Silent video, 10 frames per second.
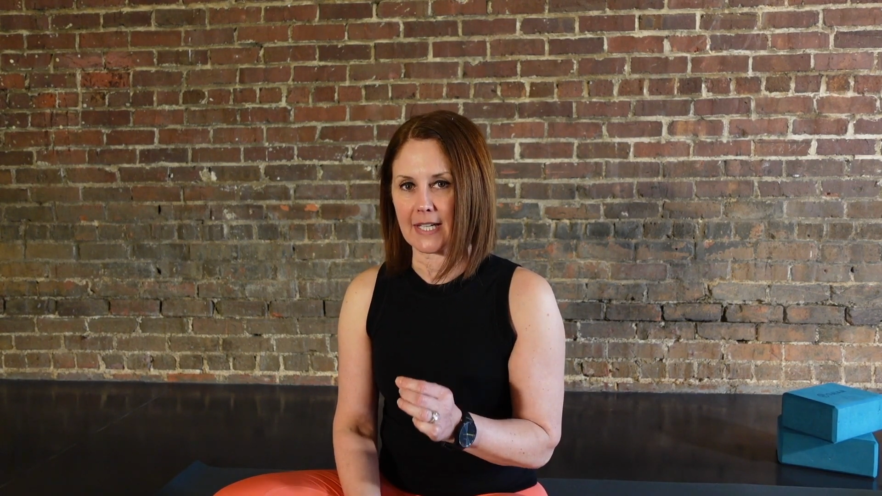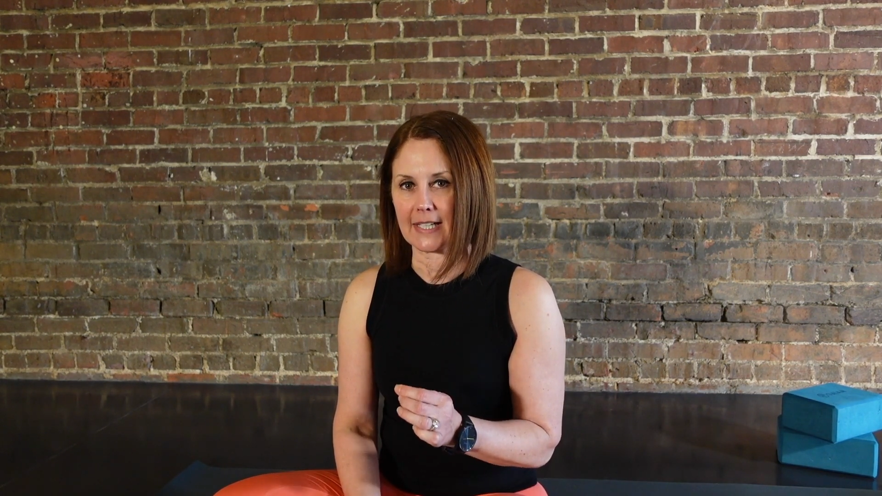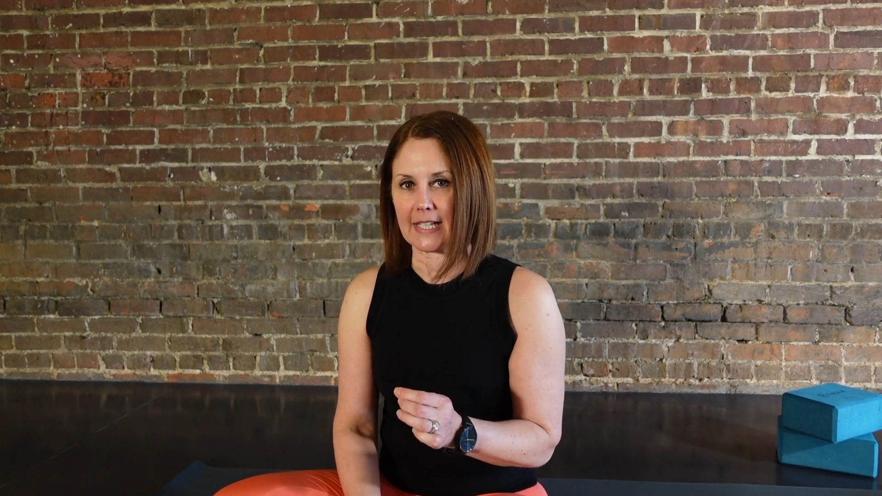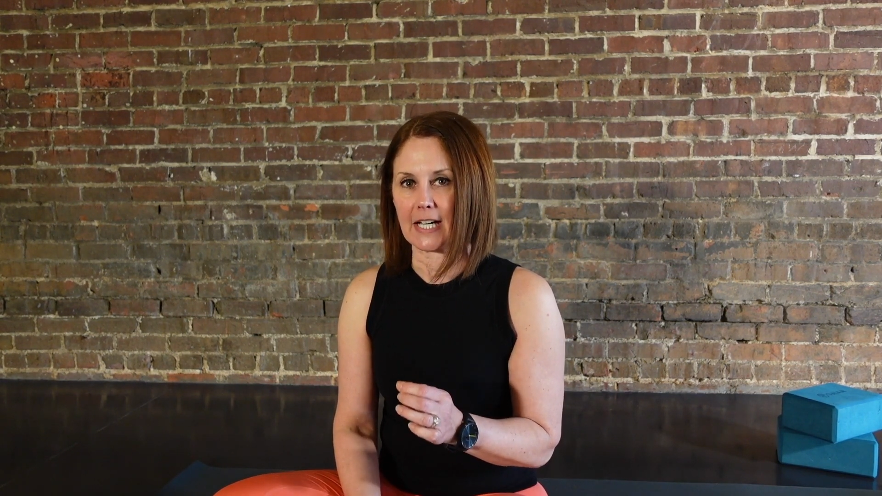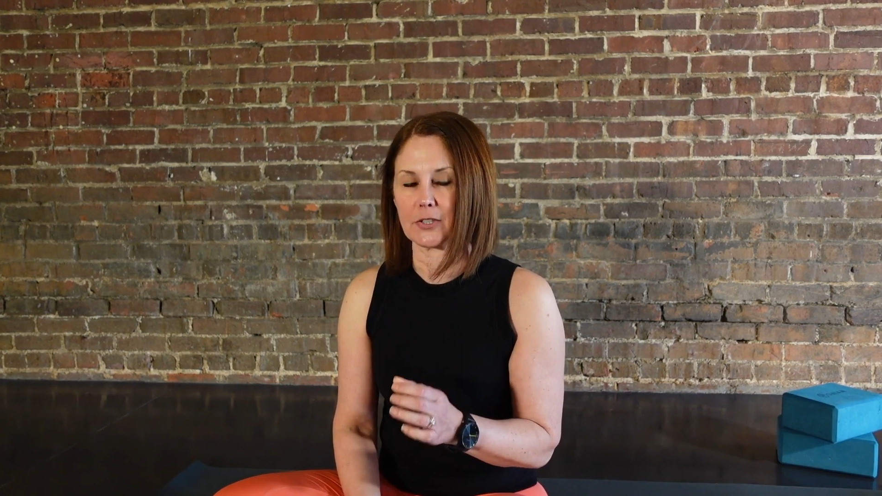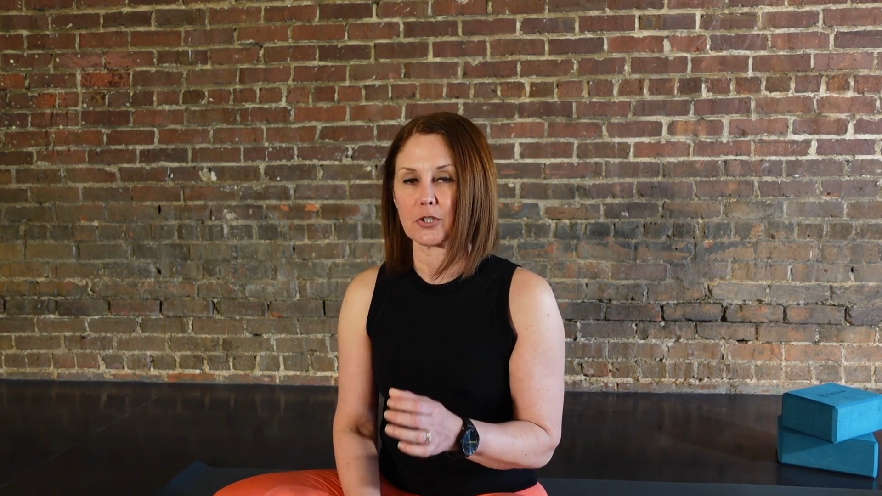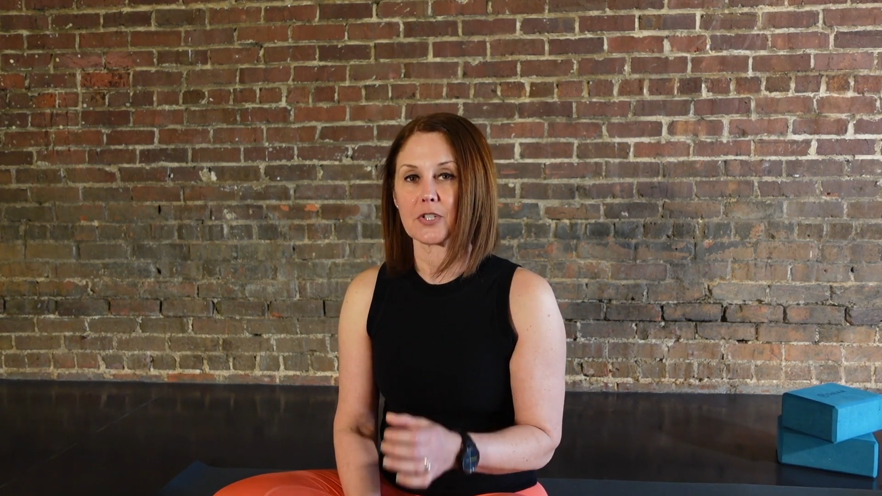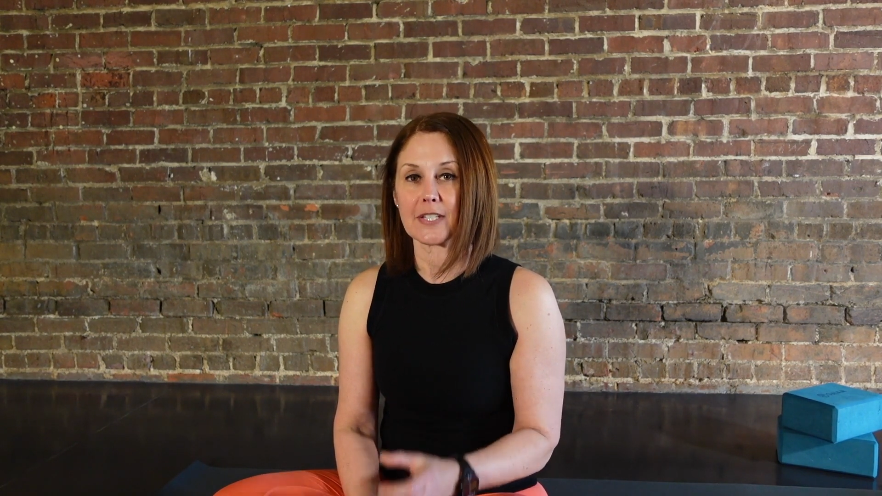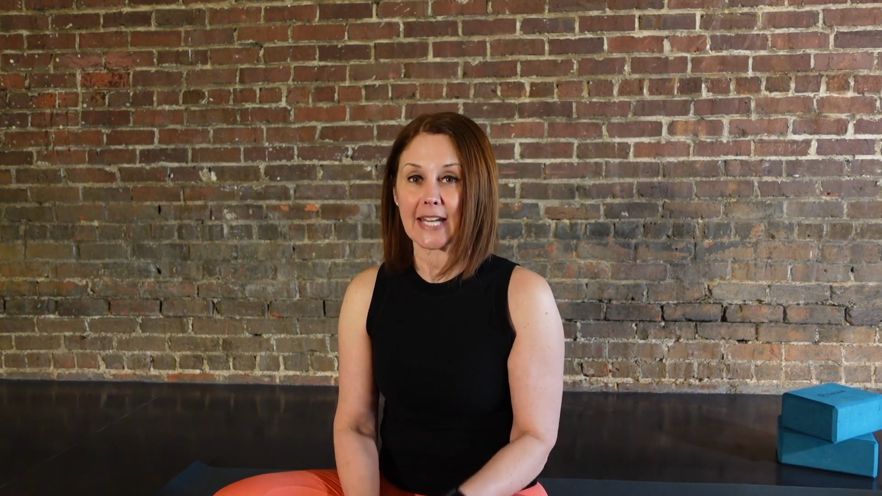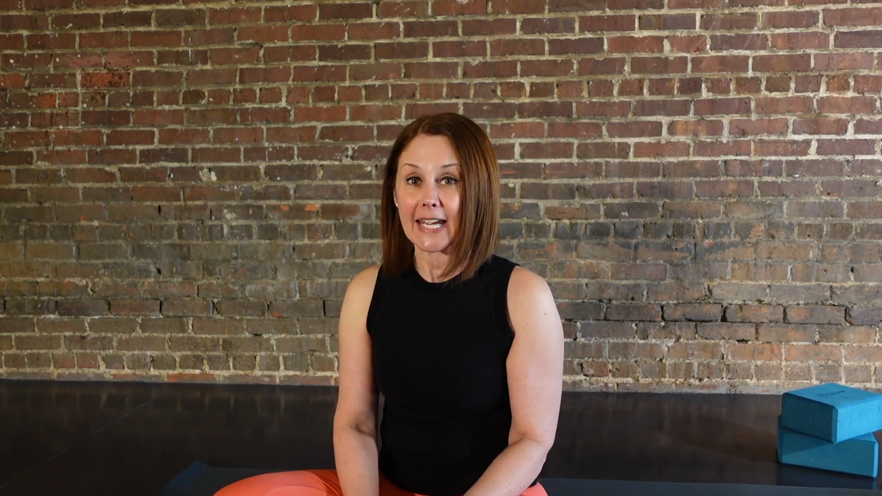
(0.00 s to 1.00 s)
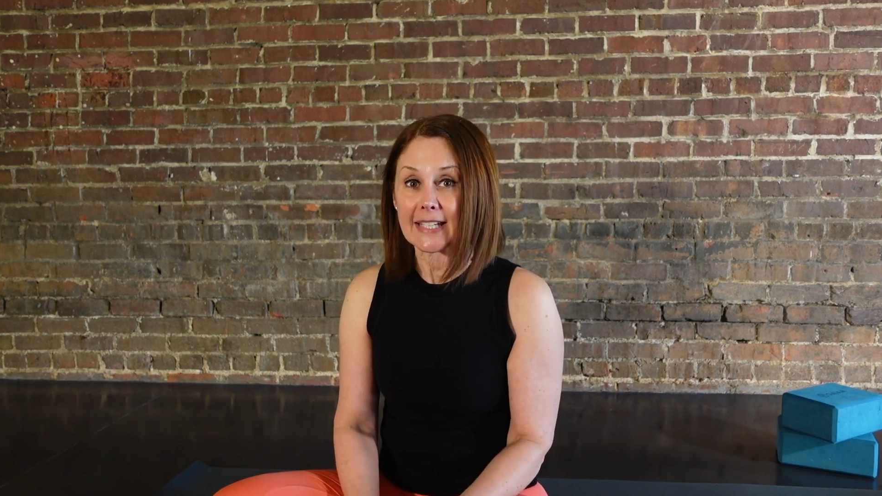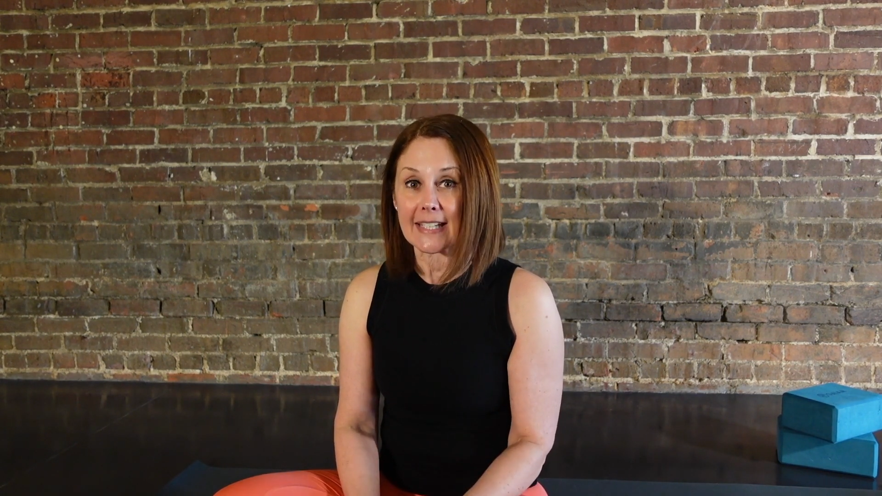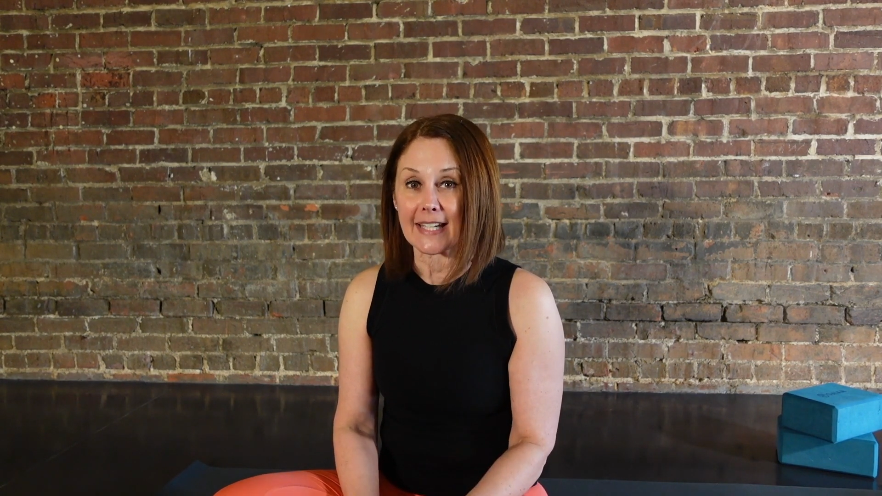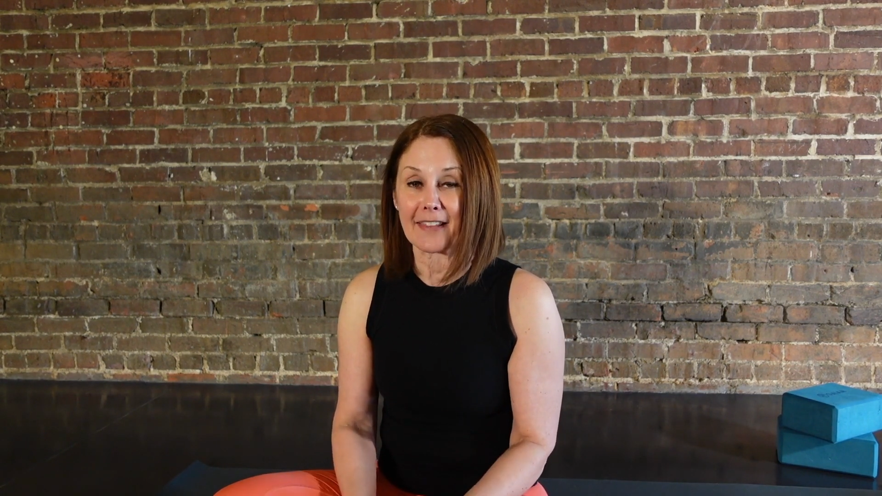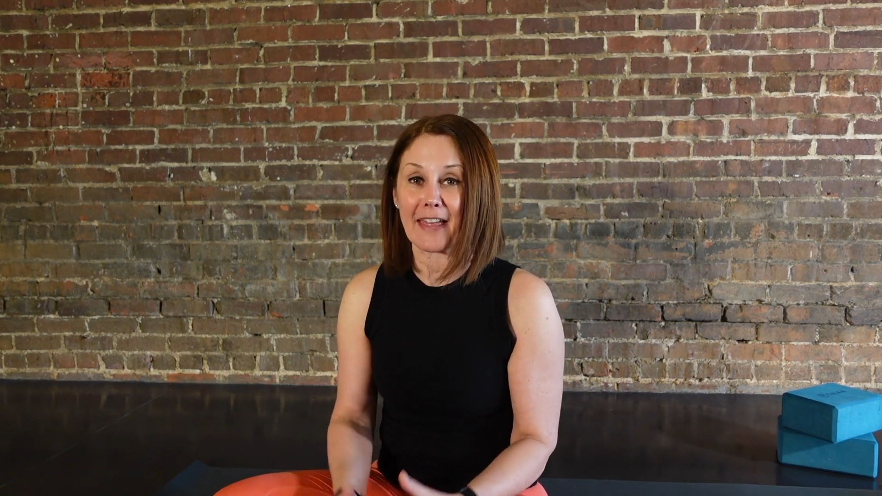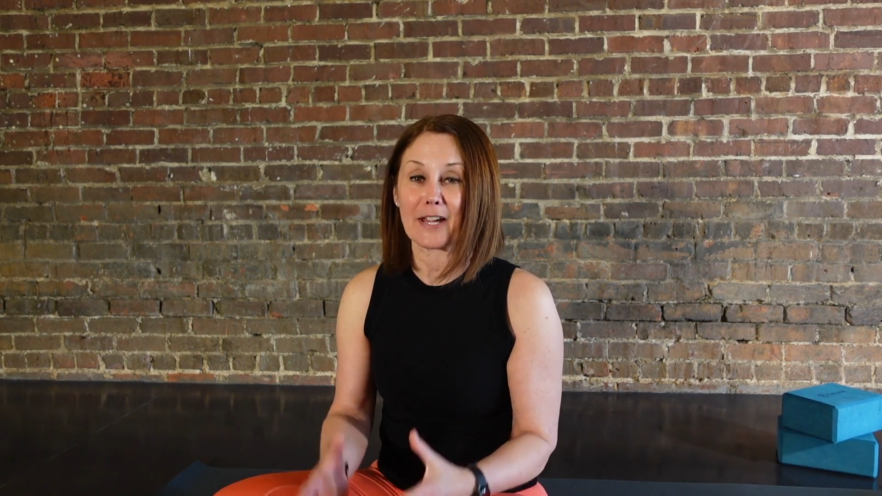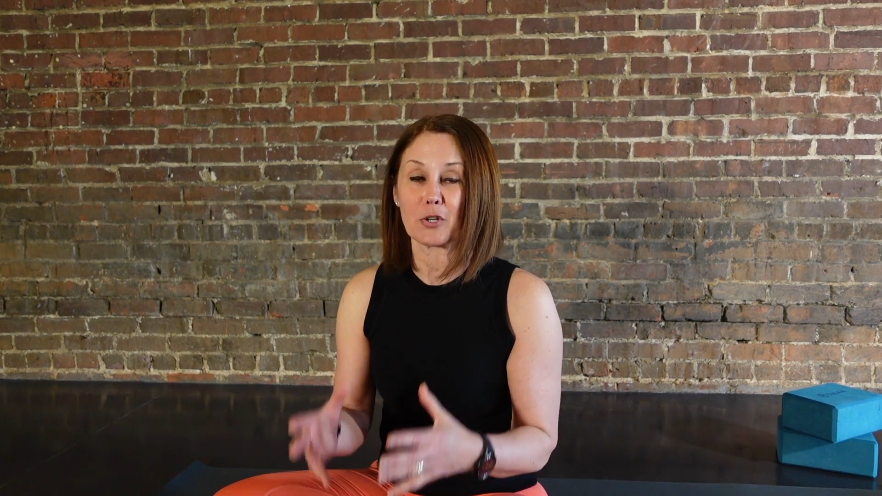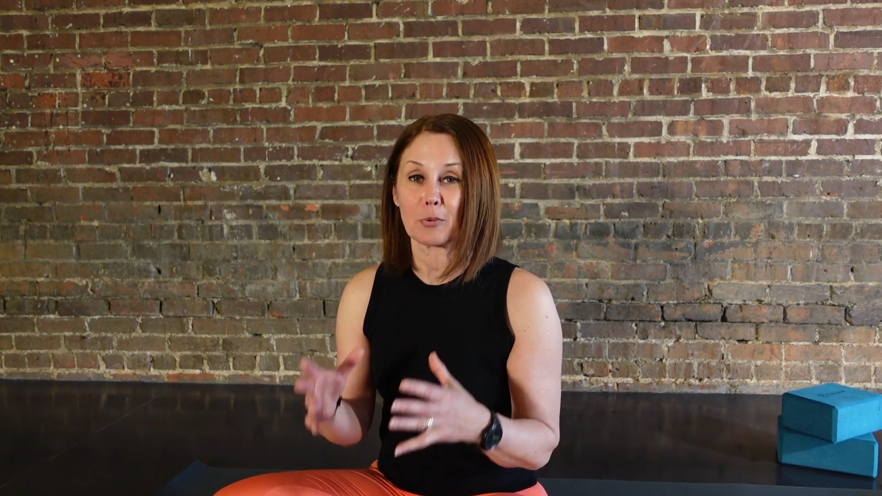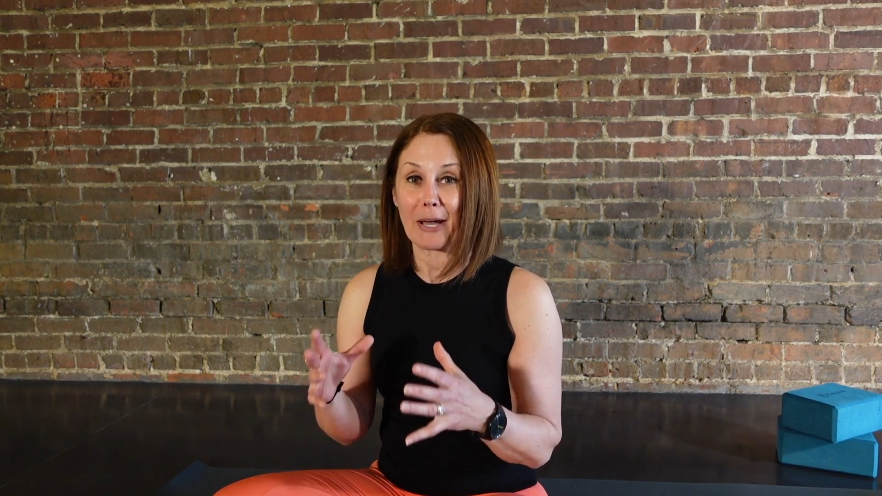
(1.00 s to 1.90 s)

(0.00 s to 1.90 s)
and understanding that your